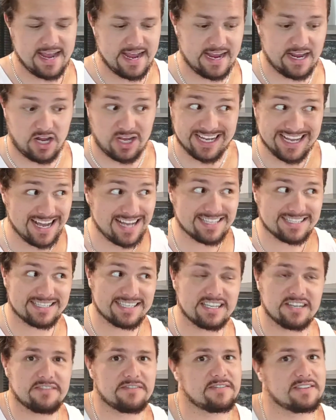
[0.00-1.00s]
And I can't
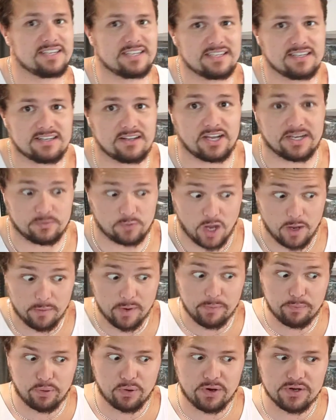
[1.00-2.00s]
see if like I'm
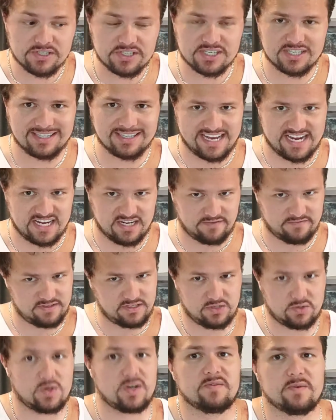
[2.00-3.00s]
approaching the end of
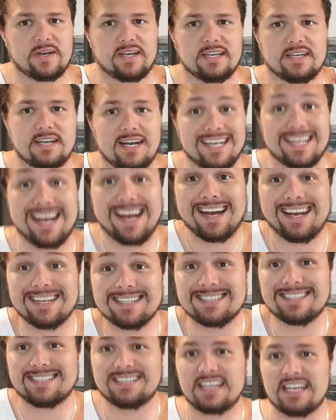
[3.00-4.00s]
the driveway. I
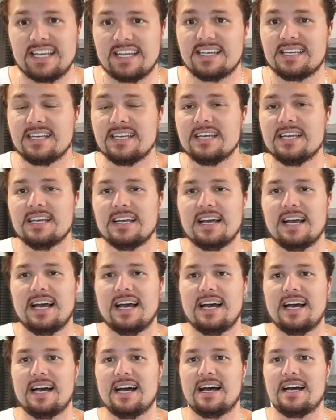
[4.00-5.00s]
can't see
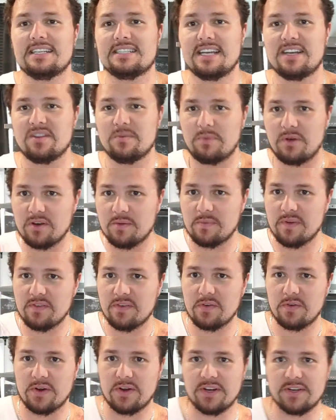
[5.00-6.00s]
down the bottom
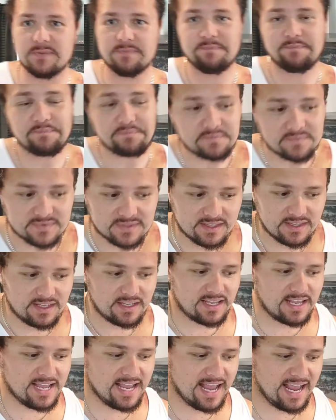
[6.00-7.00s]
of the road.
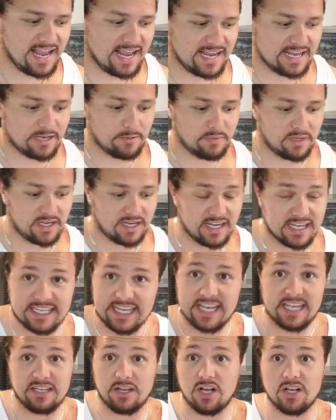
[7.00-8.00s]
And I'm like,
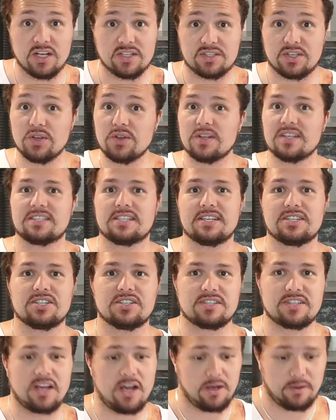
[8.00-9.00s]
okay, I've got two
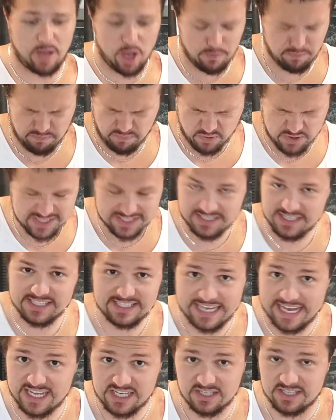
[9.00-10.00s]
decisions. I'm pressing
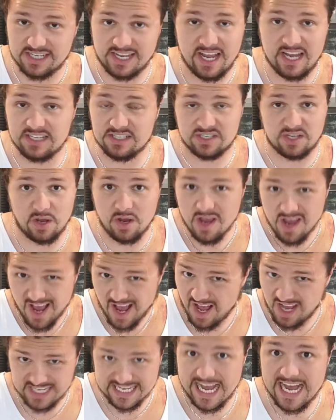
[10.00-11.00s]
as hard as I can, so
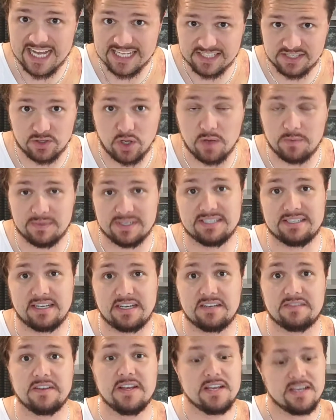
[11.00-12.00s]
I can't stop
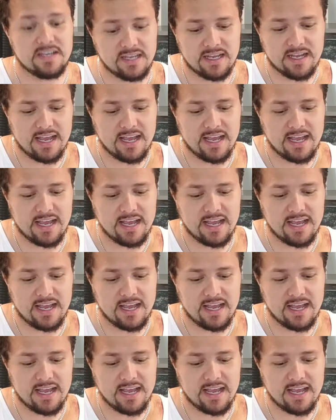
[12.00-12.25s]
myself.